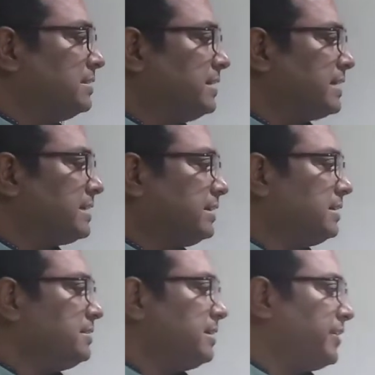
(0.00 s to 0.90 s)
they
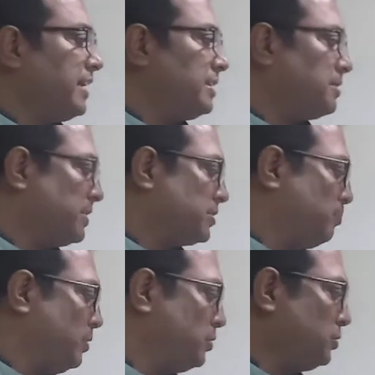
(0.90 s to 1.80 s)
turn the red litmus
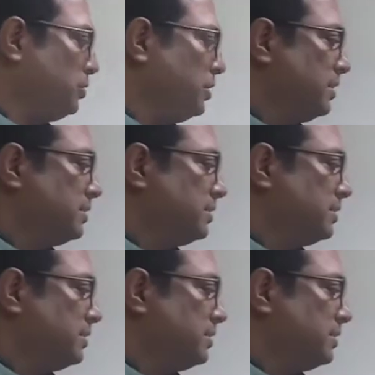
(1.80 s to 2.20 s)
blue,